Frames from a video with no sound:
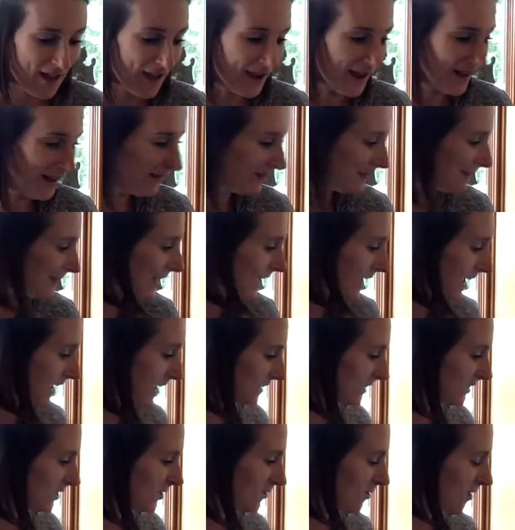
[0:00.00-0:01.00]
And
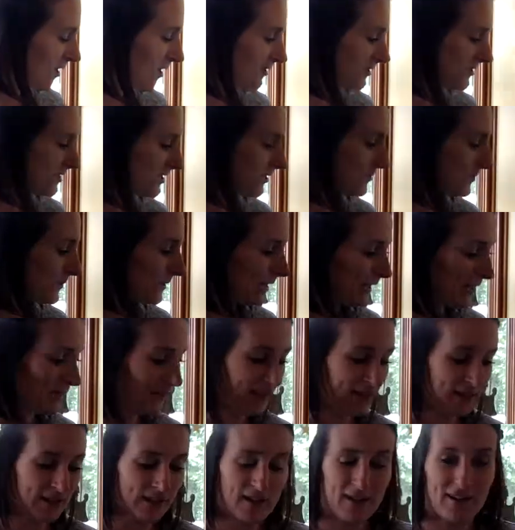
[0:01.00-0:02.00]
then you'll also
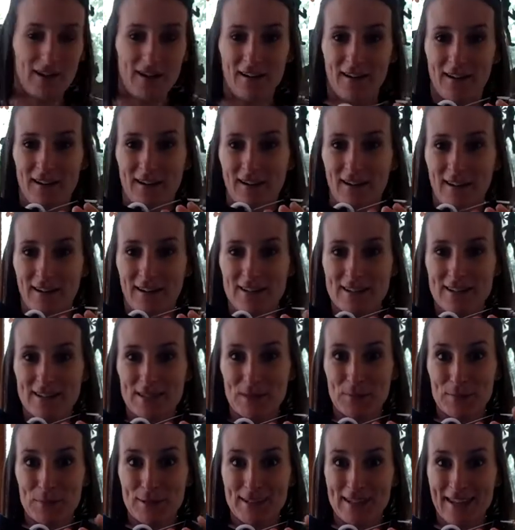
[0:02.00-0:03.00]
need
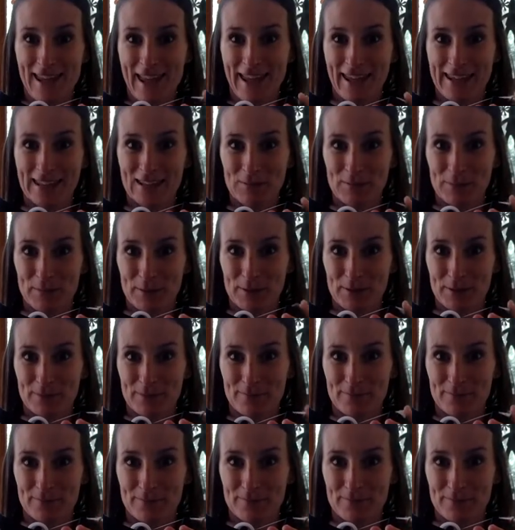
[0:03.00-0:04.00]
some tape.
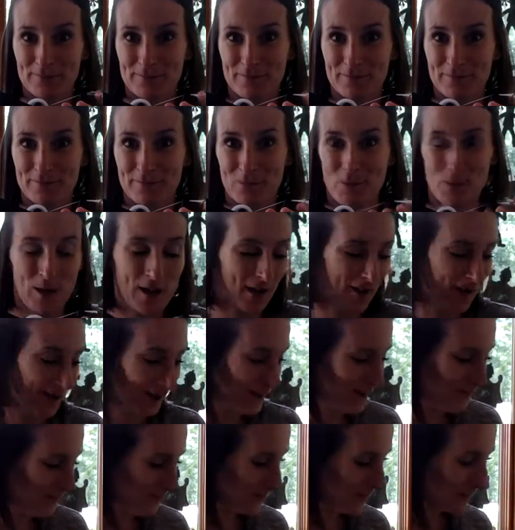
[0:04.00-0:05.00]

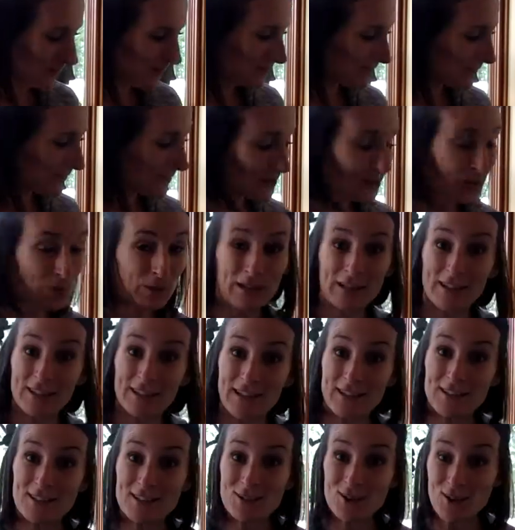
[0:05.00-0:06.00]
Okay, so we can
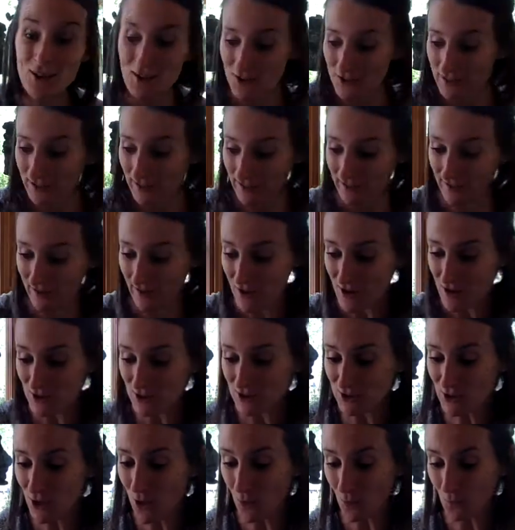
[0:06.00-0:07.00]
get started.
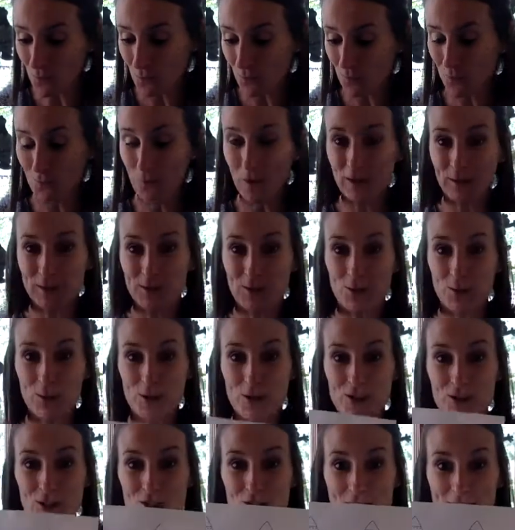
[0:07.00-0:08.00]
So with your
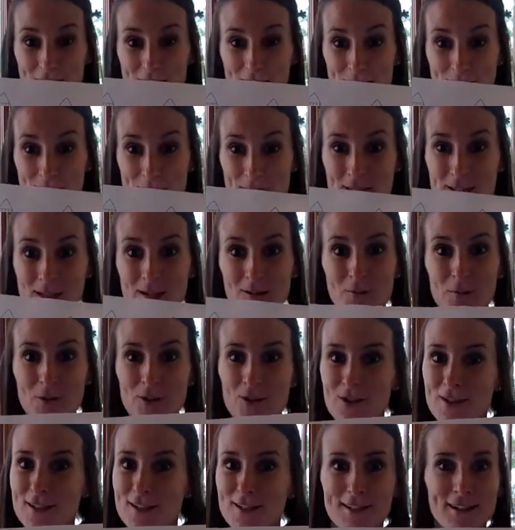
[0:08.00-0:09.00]
shapes, we're
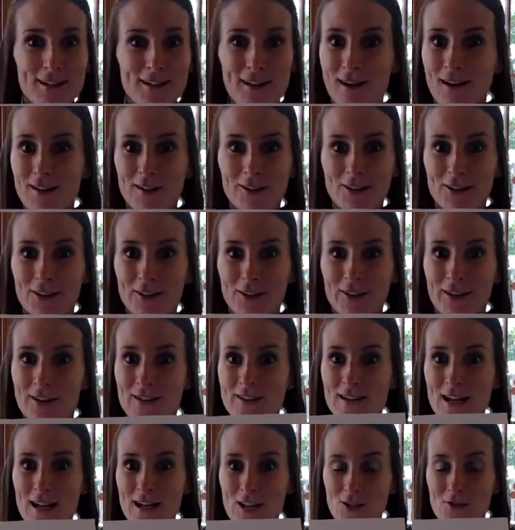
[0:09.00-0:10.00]
just going to color and
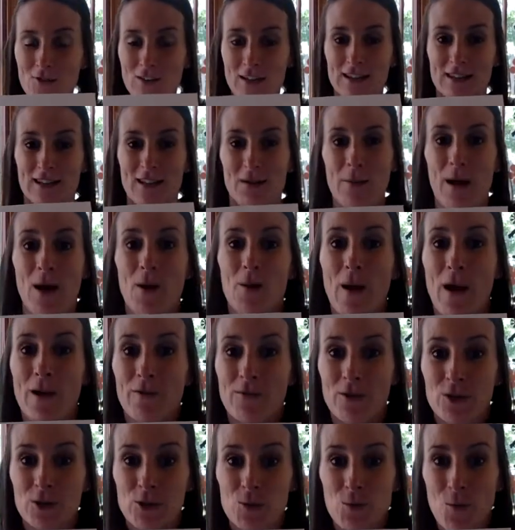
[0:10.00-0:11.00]
decorate them
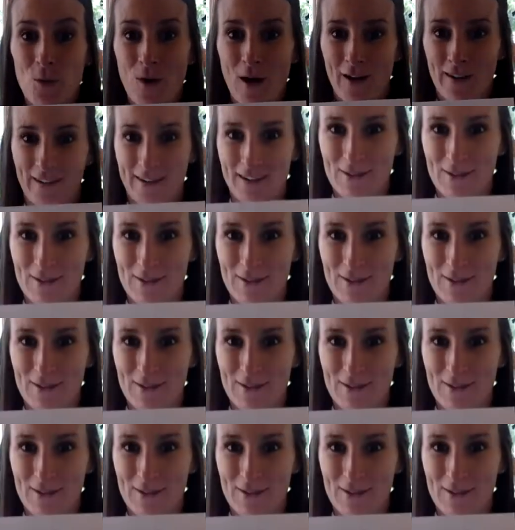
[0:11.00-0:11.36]
however you want.